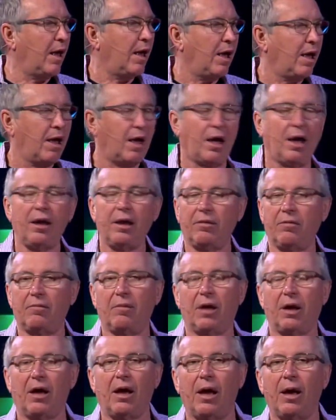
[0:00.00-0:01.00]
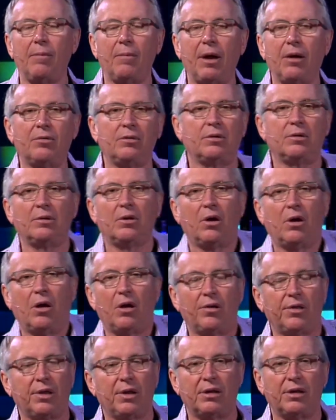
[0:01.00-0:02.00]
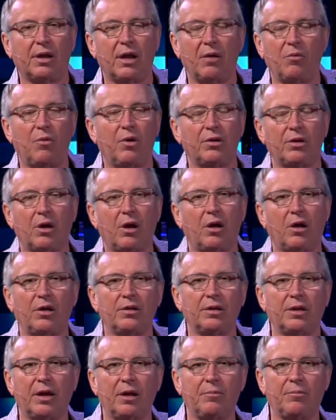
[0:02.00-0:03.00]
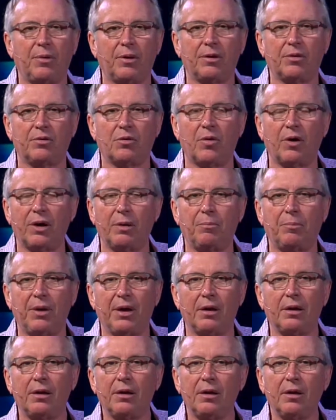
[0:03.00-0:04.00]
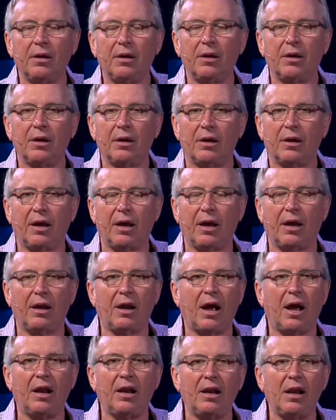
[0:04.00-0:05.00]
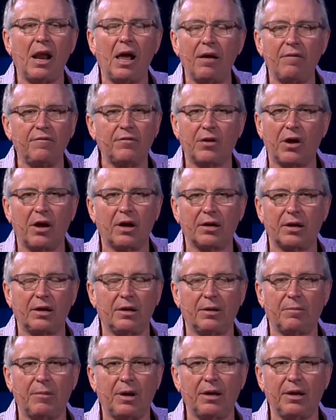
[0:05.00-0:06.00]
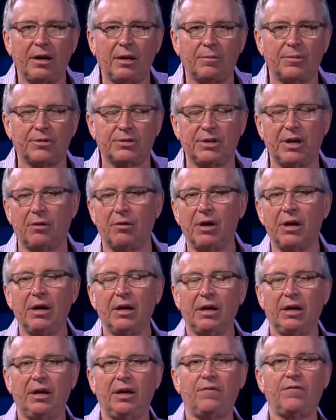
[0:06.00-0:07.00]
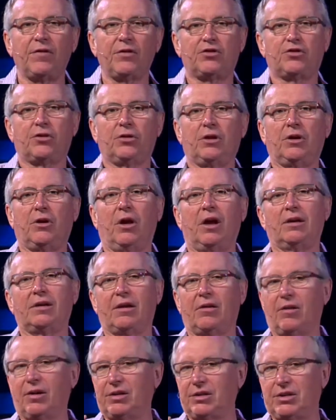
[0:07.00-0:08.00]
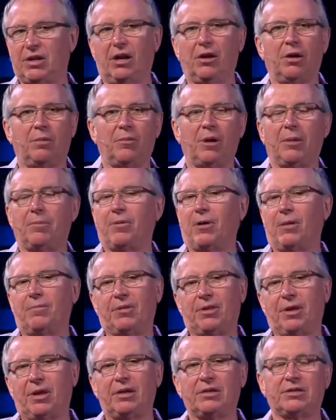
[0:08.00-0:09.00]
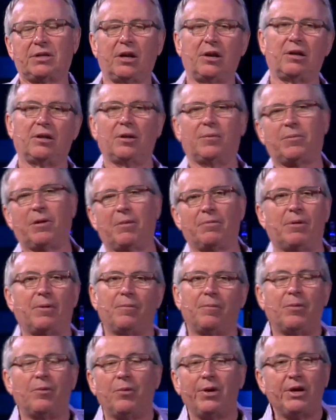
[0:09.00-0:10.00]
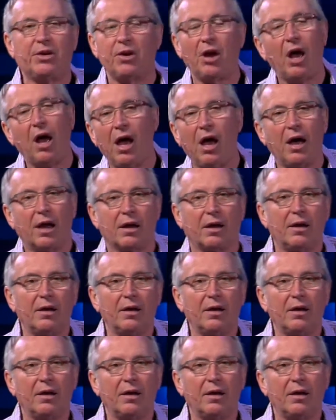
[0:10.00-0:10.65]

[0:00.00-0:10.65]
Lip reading: I'm out all the time, well, not all the time, but quite a bit. And I love talking to my neighbors. Now, even during lockdown, I stay on my property, they stay on their property, but we talk.